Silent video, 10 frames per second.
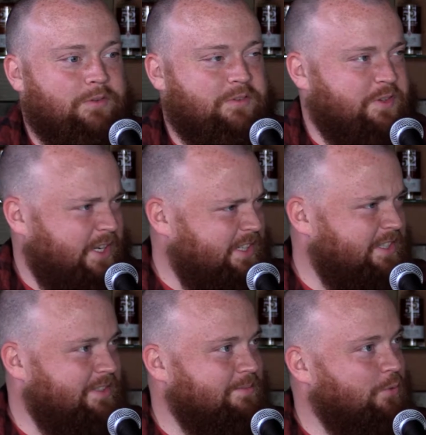
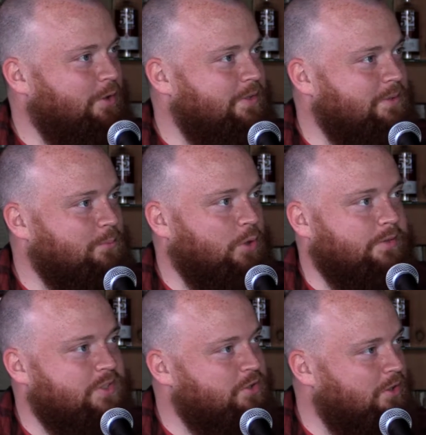fight, more of
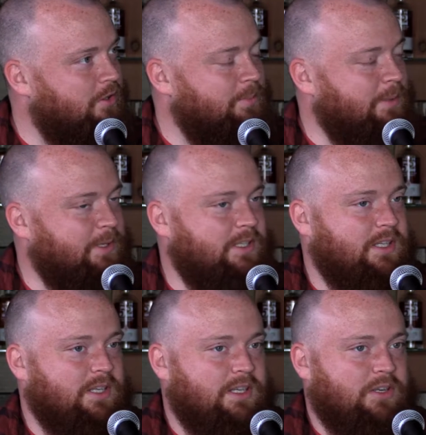a struggle maybe,
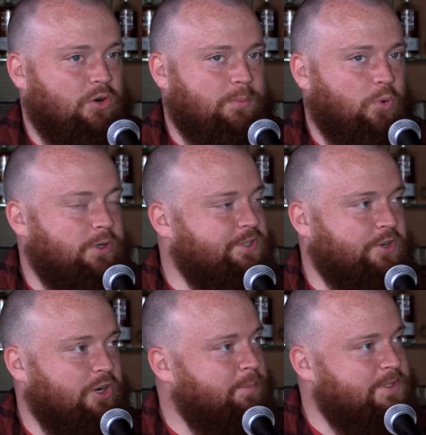or more
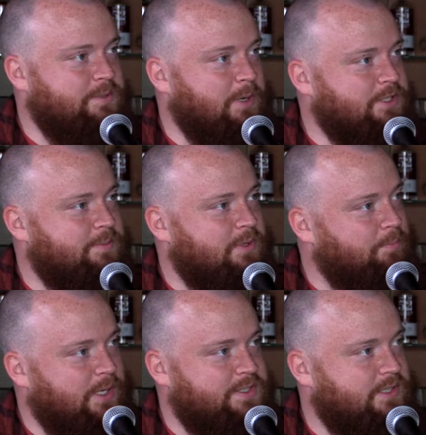disagreements about some of the
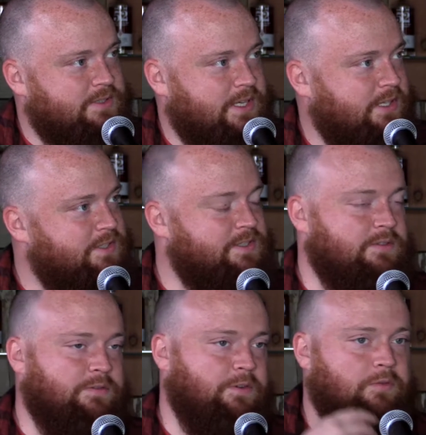basic tenets
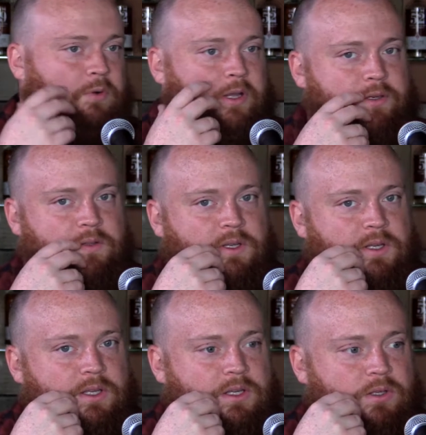of what
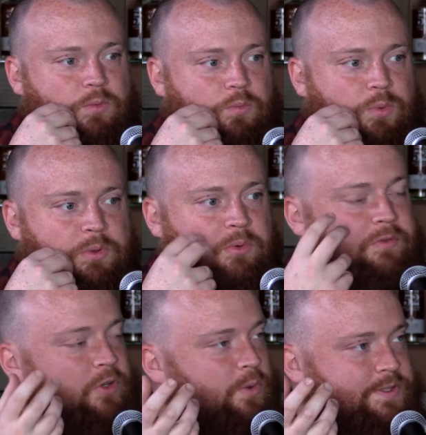we would
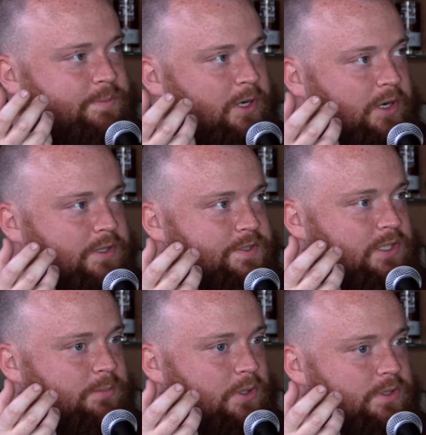view as American
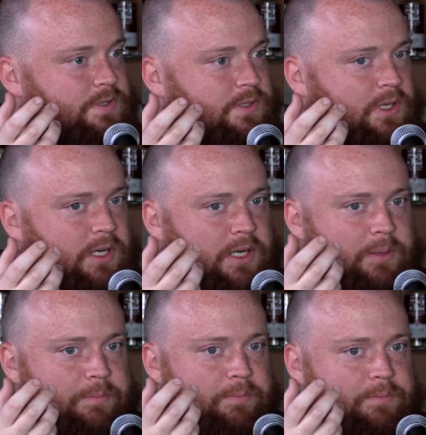single malt.
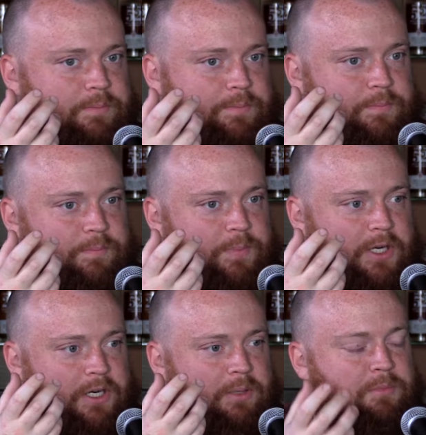
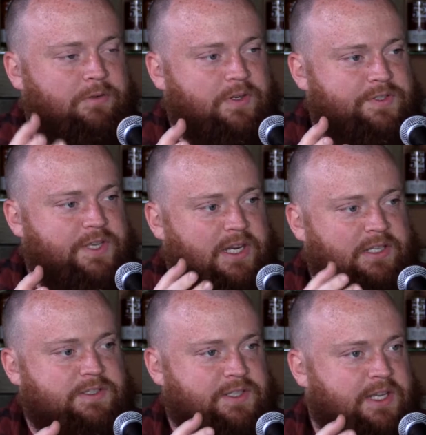But a number of us
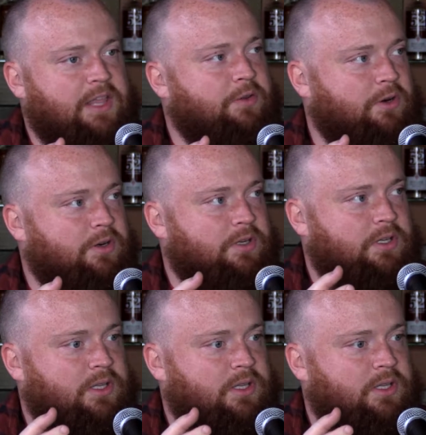getting together,